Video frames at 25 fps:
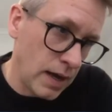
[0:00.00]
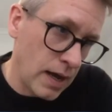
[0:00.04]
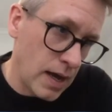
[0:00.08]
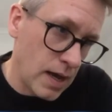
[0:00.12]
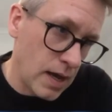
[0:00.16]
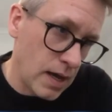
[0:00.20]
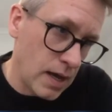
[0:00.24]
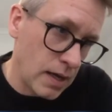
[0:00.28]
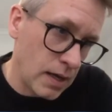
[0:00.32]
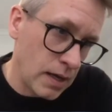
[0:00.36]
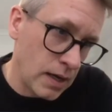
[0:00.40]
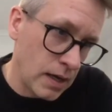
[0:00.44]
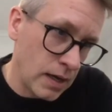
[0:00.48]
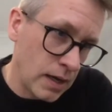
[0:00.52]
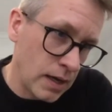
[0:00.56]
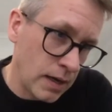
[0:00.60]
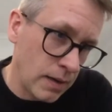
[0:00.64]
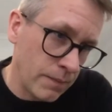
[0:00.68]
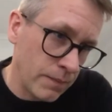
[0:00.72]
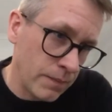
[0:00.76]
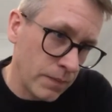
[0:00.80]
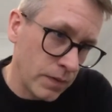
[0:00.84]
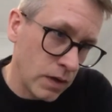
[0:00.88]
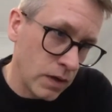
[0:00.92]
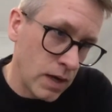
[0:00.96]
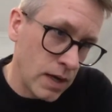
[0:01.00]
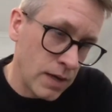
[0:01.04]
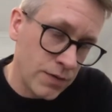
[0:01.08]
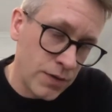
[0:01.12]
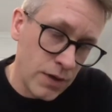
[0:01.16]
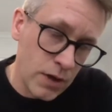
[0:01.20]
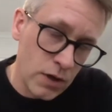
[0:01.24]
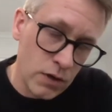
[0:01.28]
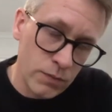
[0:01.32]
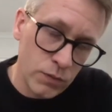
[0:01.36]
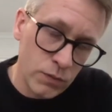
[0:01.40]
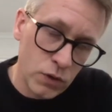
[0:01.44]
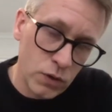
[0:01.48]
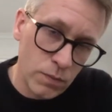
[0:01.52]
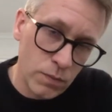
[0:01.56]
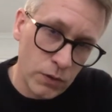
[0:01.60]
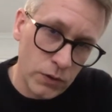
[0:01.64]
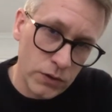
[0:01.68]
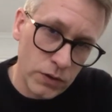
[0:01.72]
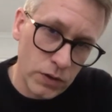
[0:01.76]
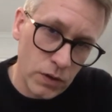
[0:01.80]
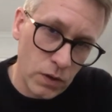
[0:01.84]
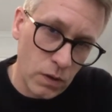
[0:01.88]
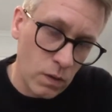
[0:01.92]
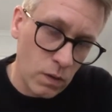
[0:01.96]
Ethereum
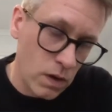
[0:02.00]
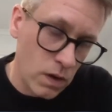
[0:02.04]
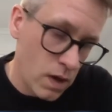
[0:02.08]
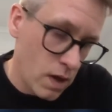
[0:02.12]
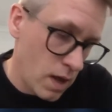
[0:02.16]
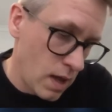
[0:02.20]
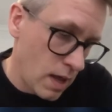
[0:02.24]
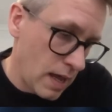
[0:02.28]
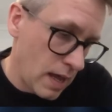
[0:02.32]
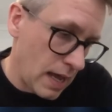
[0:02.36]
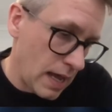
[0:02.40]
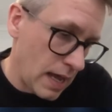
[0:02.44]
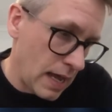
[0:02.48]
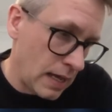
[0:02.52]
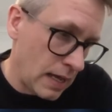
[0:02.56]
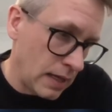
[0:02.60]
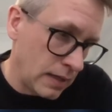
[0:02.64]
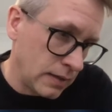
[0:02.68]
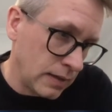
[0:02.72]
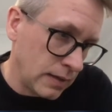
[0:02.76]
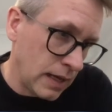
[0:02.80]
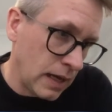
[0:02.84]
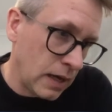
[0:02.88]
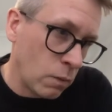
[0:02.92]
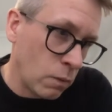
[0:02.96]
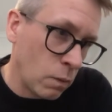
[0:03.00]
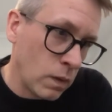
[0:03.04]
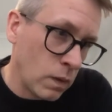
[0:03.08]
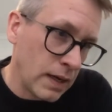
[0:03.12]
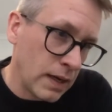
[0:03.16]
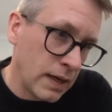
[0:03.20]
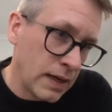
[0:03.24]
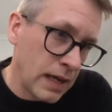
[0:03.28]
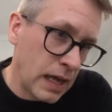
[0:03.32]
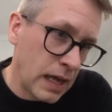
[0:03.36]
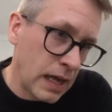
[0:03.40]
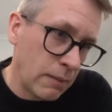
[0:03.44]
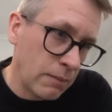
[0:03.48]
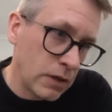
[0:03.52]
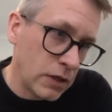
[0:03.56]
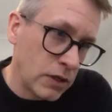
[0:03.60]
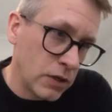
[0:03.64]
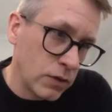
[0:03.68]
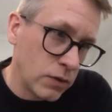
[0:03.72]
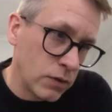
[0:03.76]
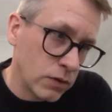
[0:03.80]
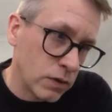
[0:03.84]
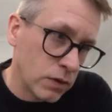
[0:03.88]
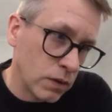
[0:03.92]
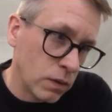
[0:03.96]
2.0, and that will enable
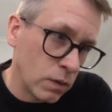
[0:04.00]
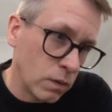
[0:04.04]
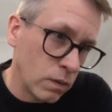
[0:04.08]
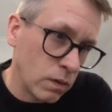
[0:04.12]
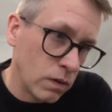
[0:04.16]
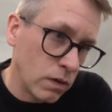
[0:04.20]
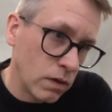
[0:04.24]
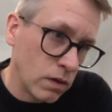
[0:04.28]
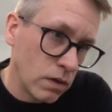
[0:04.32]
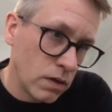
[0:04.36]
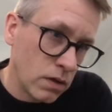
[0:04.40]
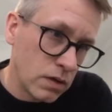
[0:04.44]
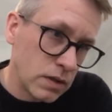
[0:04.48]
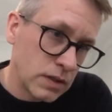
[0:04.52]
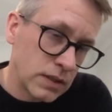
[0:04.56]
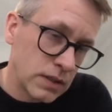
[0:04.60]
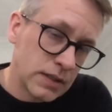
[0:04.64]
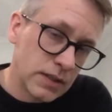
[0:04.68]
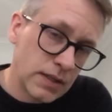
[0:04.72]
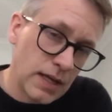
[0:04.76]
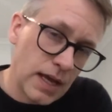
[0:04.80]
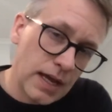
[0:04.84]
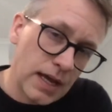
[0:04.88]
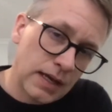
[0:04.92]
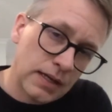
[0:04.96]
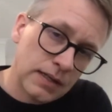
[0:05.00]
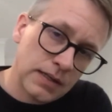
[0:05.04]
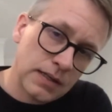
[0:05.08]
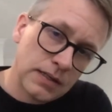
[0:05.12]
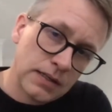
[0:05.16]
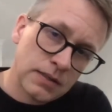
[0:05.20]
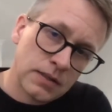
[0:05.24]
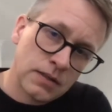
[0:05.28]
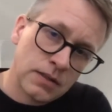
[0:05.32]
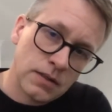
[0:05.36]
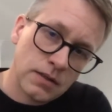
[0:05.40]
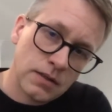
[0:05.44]
you to stake this